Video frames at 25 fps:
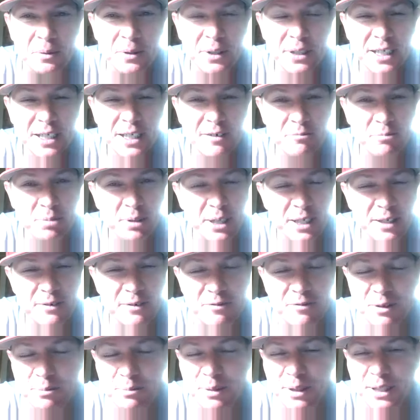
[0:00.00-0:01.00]
we have
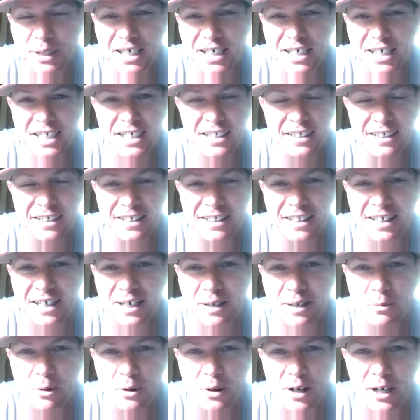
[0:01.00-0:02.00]
played from behind a
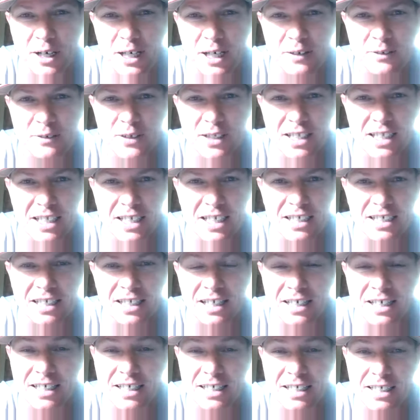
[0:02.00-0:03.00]
lot more often than I'd
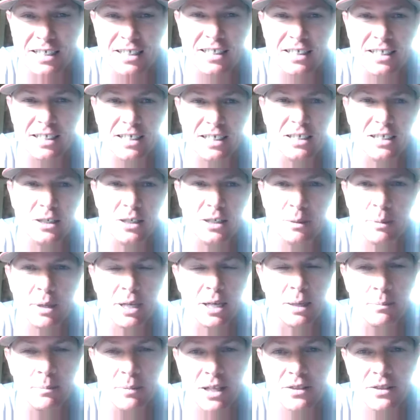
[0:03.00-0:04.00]
like. And
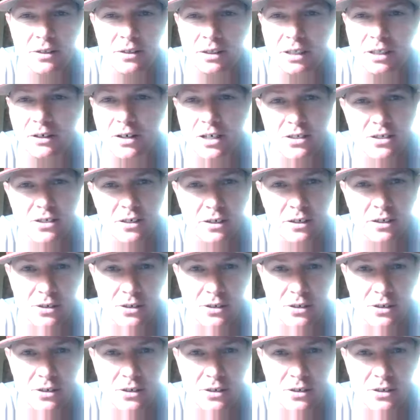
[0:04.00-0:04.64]
about a month ago, I